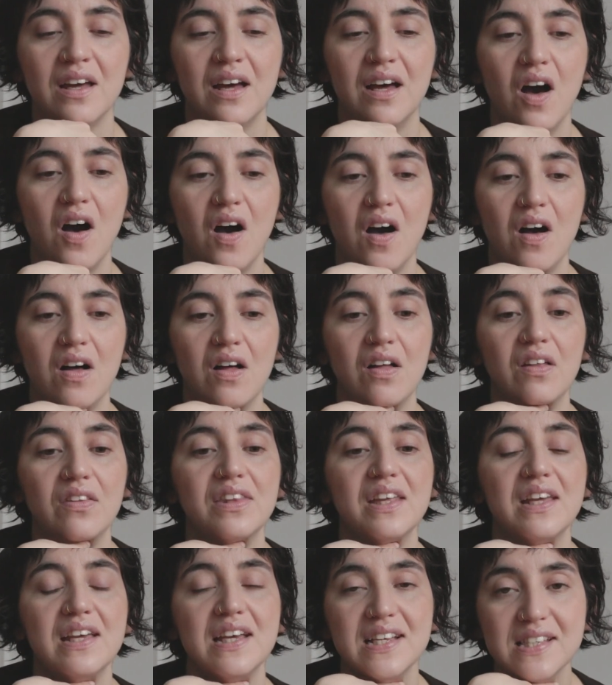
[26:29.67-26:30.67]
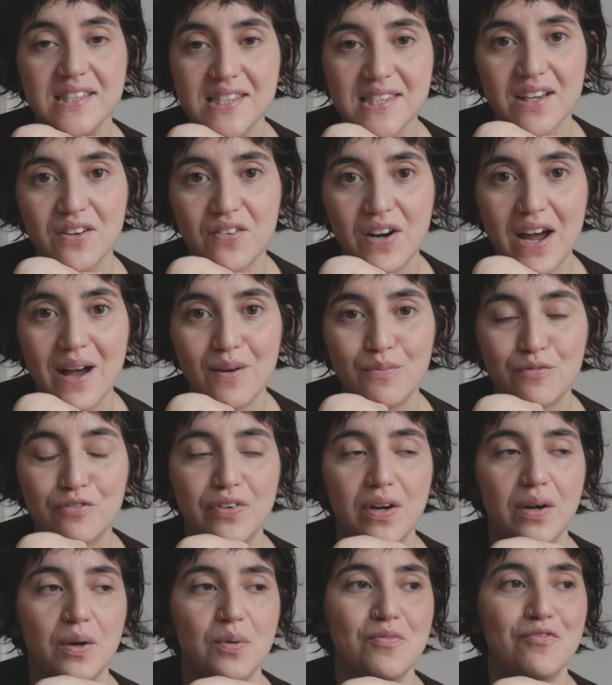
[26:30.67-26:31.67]
on Instagram
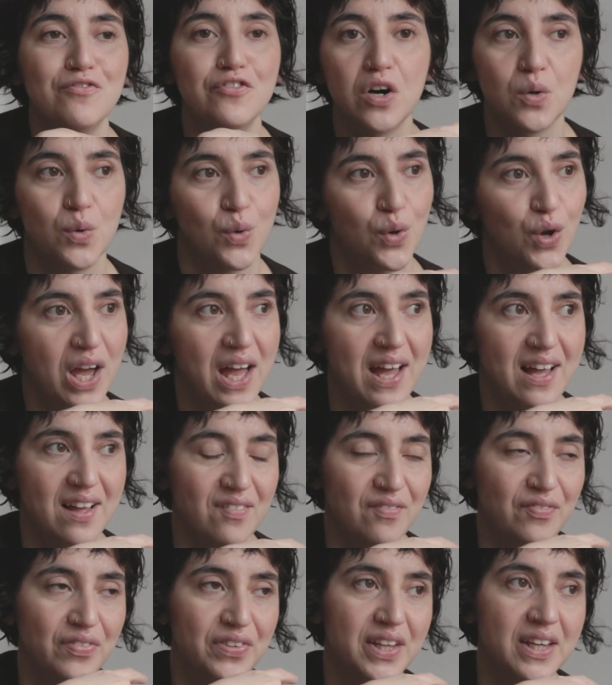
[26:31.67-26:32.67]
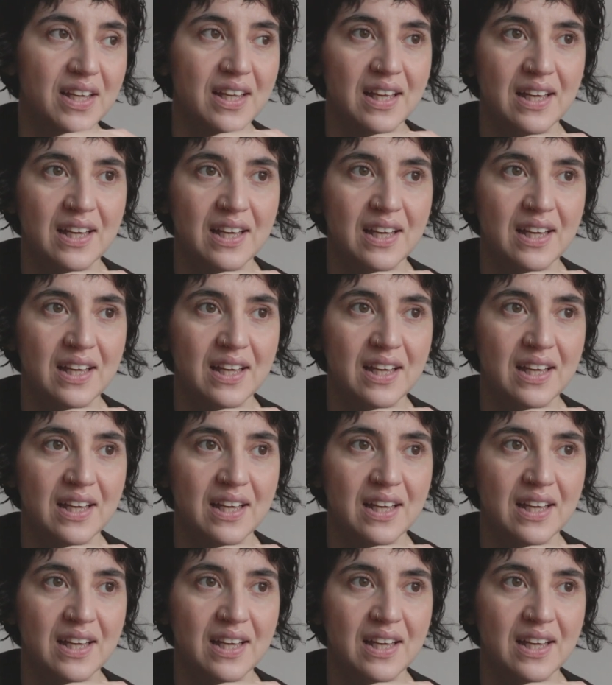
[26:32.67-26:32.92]
from Vogue and